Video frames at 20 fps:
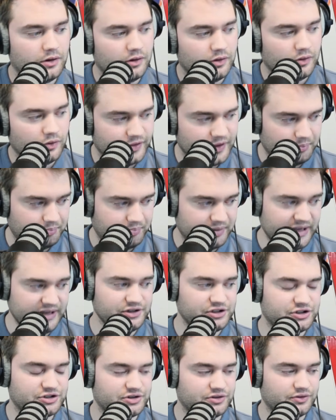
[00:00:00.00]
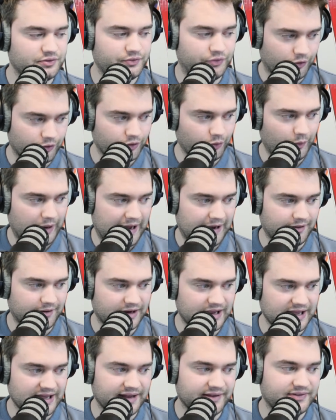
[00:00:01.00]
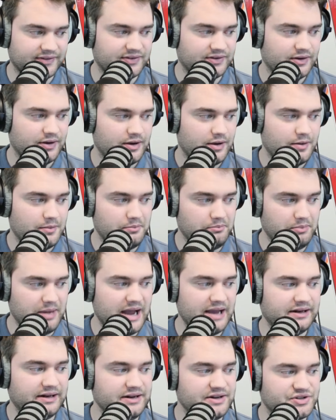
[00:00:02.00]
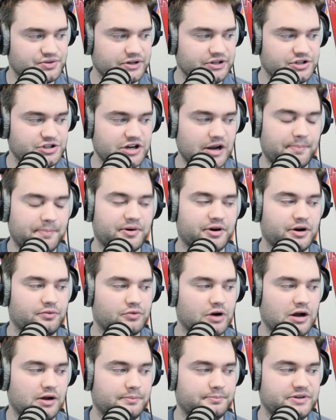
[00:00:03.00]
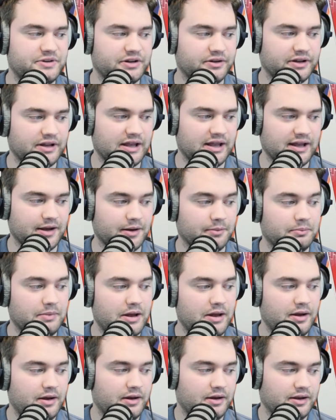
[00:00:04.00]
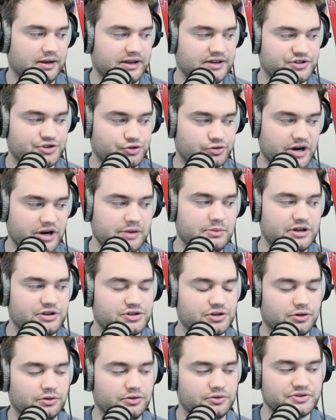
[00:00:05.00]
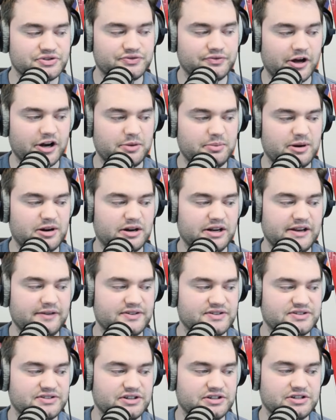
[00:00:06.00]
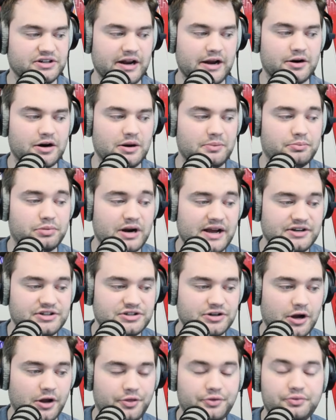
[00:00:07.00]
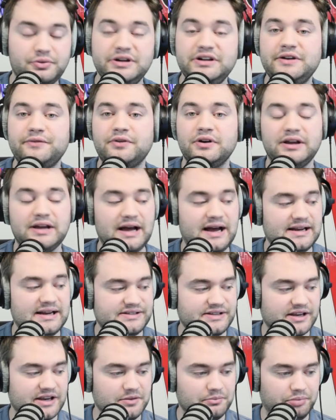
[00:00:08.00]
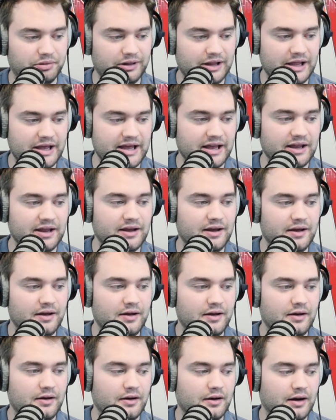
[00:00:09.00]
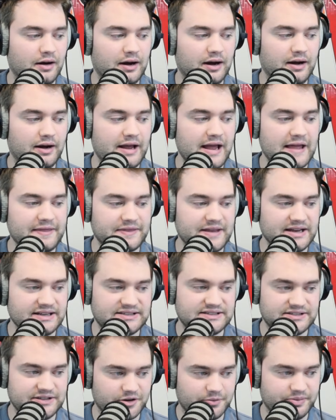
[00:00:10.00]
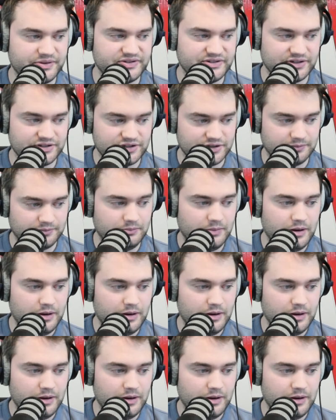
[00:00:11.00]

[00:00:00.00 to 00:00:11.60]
The bench for the Wildcats minus Reed Sheppard and Rob Dillingham, is Tre Mitchell, Zvonimir Ivisic, and Aaron Bradshaw. Three different guys that can play uh, at that center position.